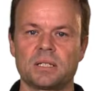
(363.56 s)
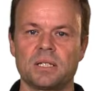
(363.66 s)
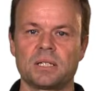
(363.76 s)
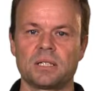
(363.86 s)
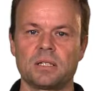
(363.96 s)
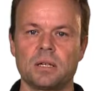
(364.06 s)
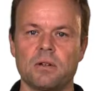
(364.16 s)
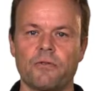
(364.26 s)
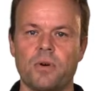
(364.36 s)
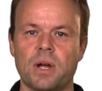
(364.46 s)
tested
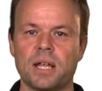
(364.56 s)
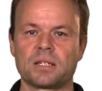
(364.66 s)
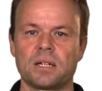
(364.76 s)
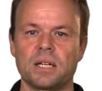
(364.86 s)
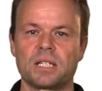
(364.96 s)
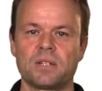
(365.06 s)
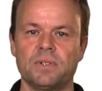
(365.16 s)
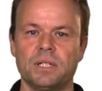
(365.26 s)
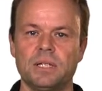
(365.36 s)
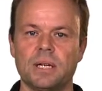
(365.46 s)
for
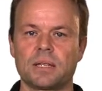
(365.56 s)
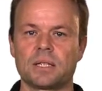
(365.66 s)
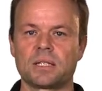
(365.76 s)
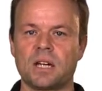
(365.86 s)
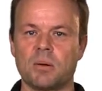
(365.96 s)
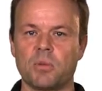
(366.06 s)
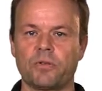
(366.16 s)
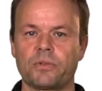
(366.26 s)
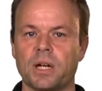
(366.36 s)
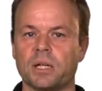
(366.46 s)
anti-HIV at the time
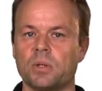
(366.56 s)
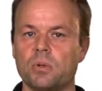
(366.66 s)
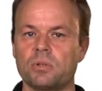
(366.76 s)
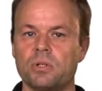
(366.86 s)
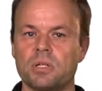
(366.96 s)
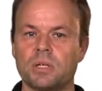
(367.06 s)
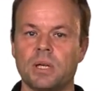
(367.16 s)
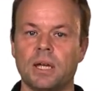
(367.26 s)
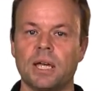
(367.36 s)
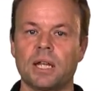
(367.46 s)
of diagnosis
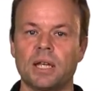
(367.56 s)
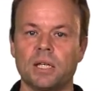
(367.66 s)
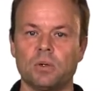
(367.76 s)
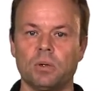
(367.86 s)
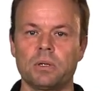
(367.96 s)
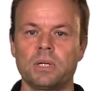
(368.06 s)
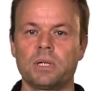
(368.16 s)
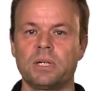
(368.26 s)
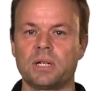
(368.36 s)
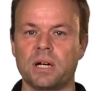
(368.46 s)
and annually
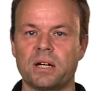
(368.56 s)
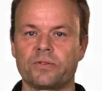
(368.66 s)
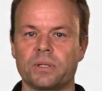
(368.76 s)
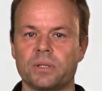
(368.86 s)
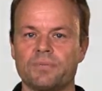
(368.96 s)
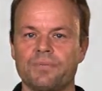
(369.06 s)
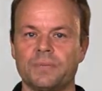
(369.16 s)
hereafter.